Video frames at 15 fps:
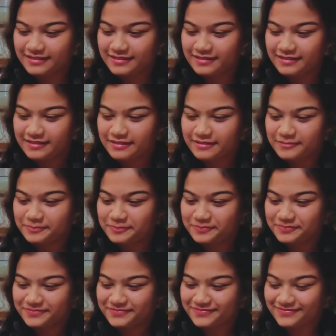
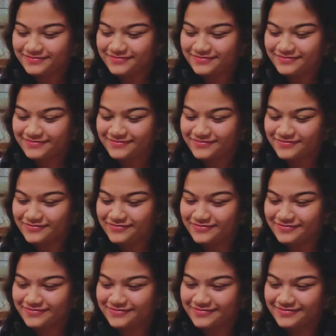
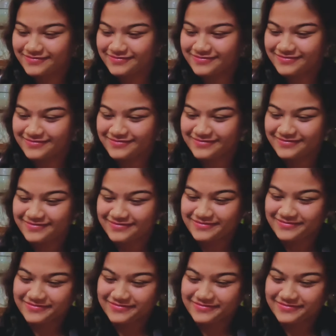The person shown says nothing.